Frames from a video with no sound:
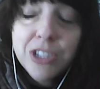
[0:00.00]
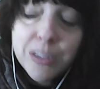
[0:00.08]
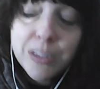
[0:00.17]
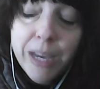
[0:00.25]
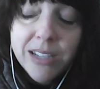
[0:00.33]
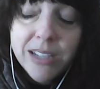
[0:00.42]

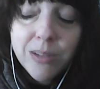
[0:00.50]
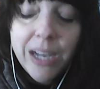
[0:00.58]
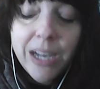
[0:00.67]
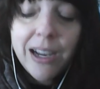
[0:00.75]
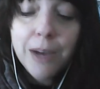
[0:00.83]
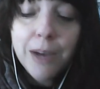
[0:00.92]
She's passed
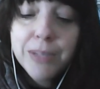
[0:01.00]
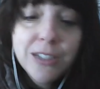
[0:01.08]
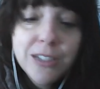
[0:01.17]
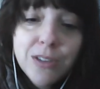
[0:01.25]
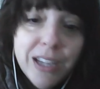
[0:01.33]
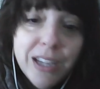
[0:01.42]
away now,
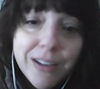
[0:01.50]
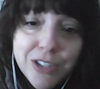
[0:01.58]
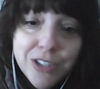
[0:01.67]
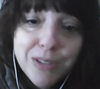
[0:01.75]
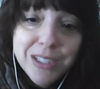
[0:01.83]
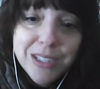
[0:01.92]
but do you think
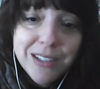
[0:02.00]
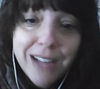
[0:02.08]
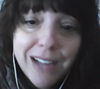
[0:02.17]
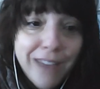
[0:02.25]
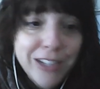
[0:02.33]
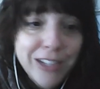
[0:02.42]
if she was
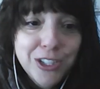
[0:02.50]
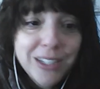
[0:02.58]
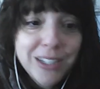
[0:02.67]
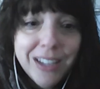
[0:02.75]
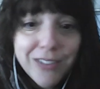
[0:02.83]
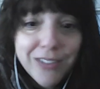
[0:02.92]
still alive that
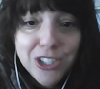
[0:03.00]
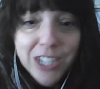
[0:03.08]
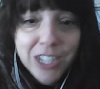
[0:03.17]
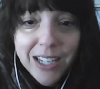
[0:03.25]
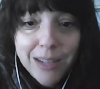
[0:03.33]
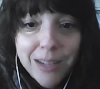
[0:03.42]
she'd give a
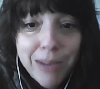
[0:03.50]
shit